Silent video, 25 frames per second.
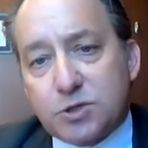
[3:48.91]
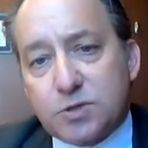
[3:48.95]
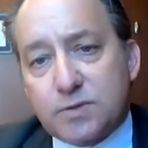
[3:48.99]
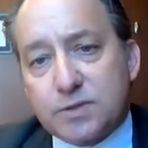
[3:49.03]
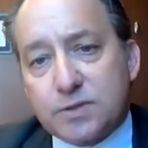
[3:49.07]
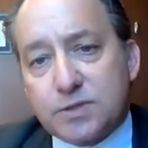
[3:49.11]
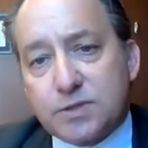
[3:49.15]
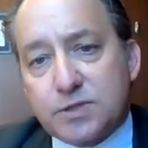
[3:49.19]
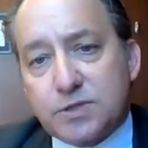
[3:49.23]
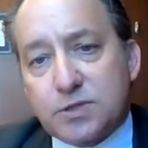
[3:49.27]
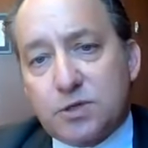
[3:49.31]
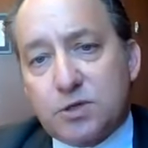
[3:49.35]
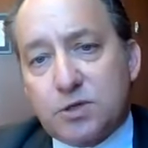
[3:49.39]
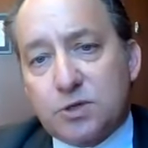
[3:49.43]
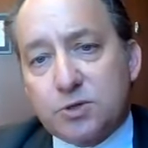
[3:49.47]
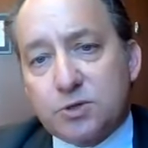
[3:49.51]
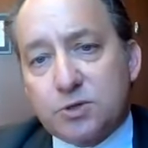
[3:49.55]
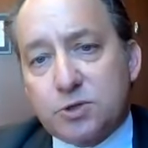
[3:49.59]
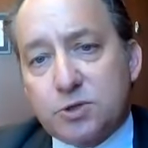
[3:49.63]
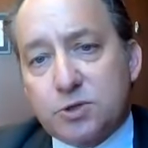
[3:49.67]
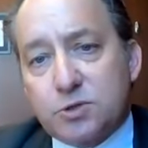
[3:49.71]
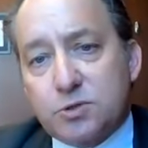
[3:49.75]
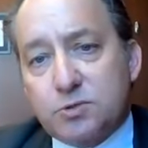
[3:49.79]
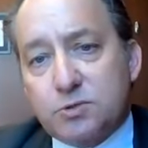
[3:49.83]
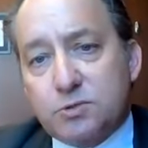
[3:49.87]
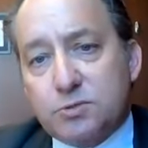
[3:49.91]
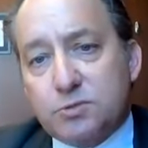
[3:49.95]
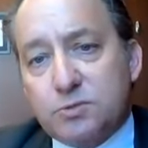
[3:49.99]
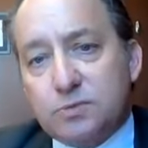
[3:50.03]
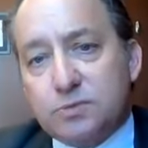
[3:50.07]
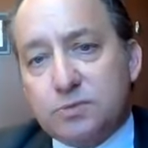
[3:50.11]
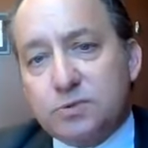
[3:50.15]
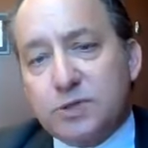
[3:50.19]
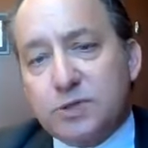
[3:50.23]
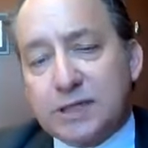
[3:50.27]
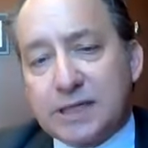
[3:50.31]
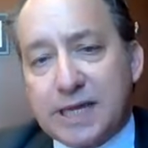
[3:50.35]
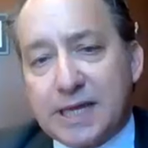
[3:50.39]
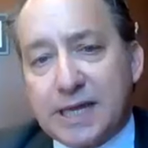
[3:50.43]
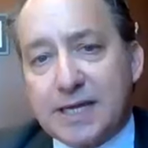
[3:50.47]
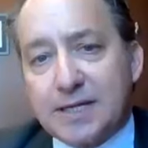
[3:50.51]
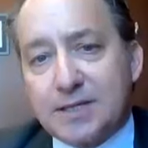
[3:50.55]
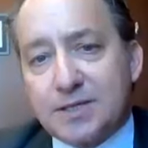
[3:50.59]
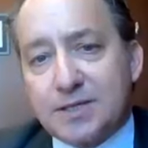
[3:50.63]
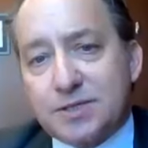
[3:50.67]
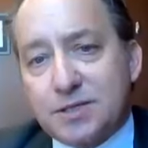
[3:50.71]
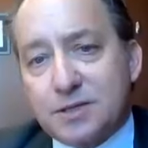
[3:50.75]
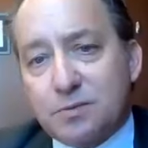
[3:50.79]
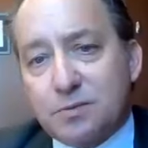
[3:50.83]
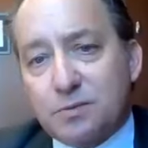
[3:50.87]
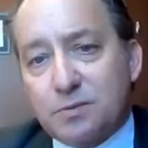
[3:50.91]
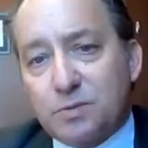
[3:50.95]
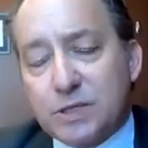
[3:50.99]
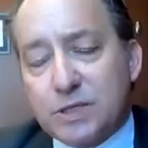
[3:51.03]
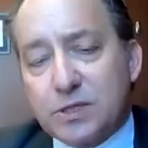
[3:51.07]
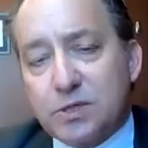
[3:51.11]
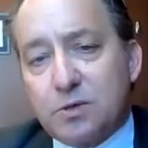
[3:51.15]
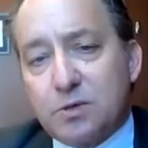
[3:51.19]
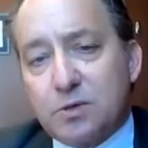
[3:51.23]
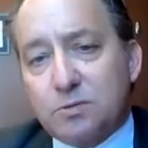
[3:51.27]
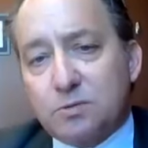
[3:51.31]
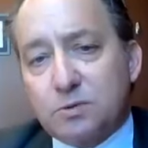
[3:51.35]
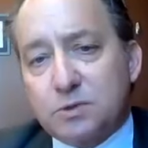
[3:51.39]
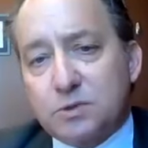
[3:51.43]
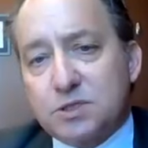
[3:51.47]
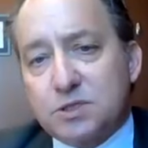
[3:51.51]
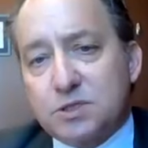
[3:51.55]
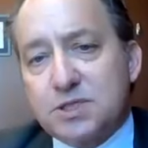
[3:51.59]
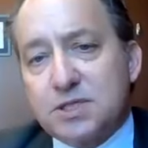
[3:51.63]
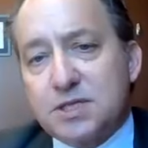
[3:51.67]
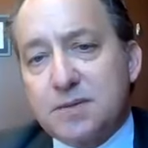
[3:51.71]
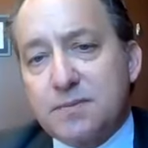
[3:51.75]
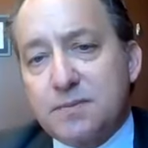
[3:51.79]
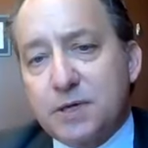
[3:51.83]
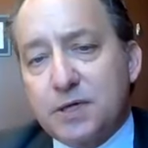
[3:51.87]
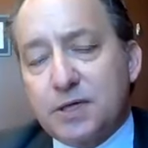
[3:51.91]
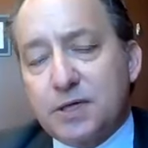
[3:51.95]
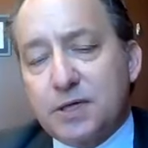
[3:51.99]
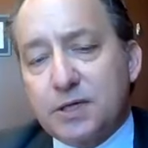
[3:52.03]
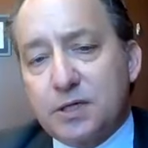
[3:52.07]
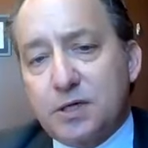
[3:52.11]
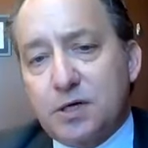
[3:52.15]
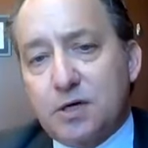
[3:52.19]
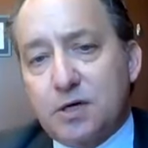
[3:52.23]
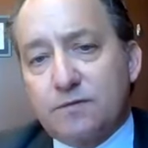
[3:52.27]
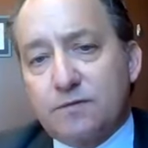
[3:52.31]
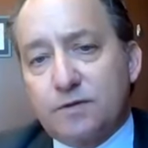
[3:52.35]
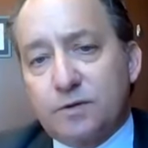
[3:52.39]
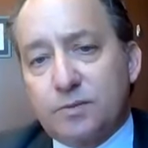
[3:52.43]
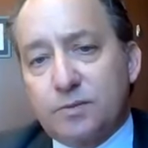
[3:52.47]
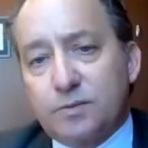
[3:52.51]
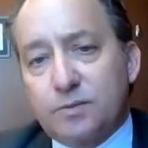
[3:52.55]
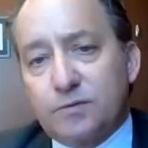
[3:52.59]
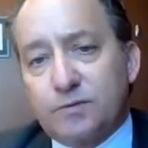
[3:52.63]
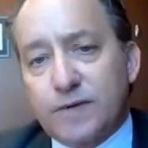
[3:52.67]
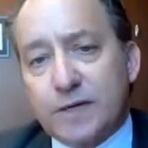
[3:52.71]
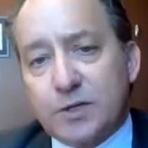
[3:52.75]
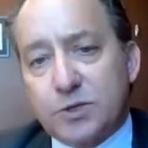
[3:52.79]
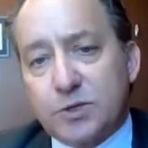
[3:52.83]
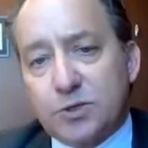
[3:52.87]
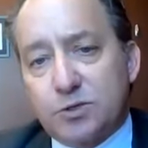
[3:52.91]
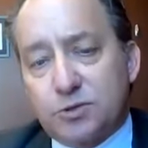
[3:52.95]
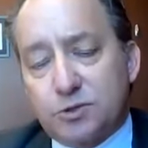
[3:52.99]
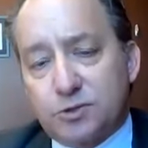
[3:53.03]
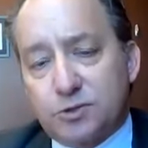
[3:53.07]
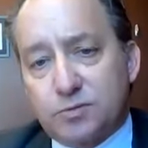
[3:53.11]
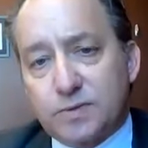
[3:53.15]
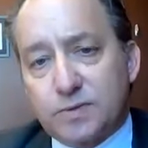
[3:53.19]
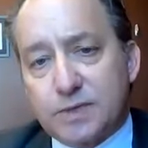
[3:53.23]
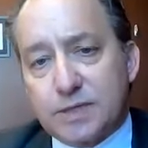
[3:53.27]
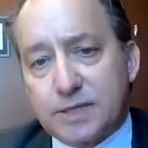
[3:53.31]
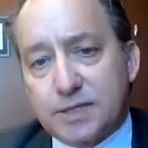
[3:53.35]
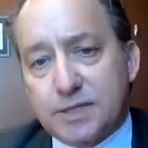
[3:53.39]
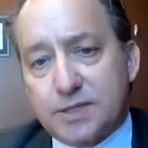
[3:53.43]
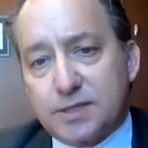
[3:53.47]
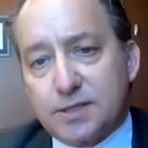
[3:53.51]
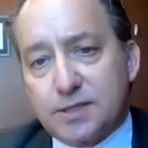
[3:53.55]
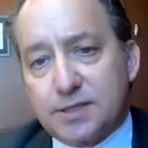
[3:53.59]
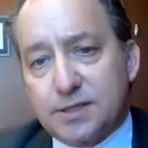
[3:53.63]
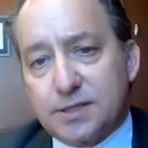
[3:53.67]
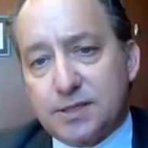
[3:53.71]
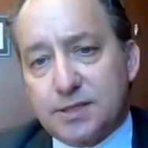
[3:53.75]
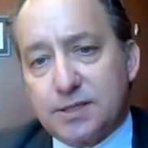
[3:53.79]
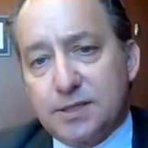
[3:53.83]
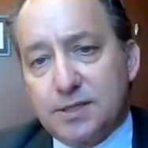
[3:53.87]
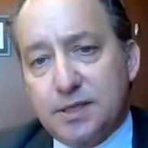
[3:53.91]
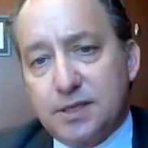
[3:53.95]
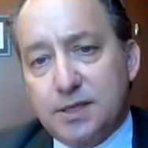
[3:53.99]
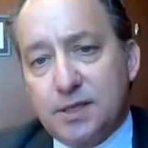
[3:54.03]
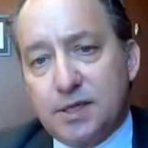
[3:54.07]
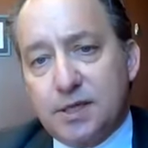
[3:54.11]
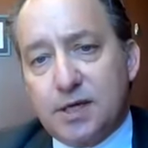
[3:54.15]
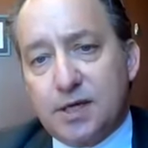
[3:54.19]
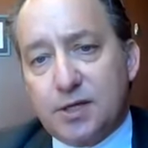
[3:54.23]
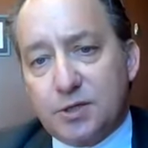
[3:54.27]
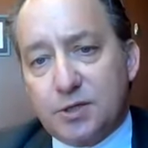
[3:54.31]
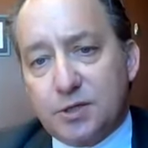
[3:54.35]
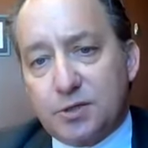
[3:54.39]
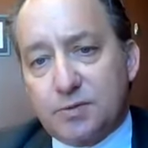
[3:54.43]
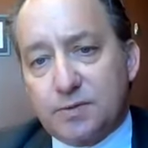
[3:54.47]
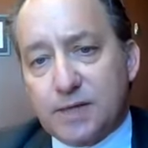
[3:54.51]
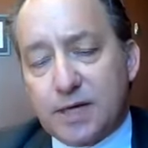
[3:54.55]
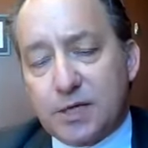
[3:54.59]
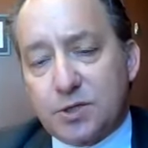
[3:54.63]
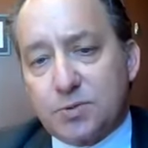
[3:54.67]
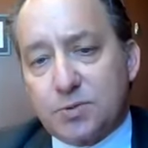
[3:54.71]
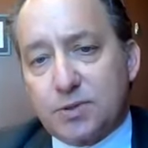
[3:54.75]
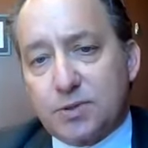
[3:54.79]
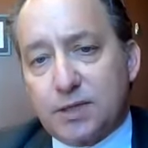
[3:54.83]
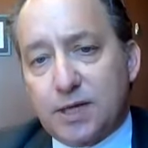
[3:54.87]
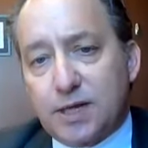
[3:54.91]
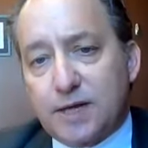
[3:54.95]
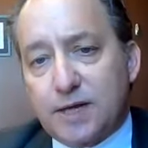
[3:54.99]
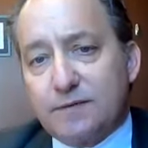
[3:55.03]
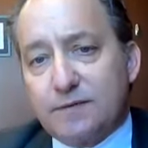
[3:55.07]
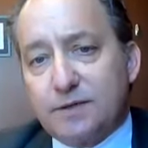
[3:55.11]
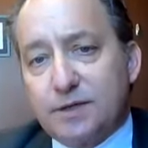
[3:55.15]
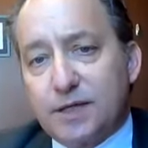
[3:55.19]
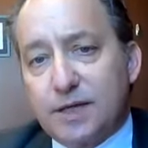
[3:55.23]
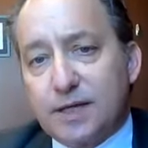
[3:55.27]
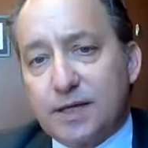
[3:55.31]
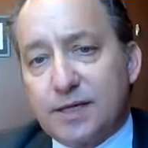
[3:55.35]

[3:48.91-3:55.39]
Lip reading: So it's also the case that we don't typically offer professional degrees at the undergraduate level.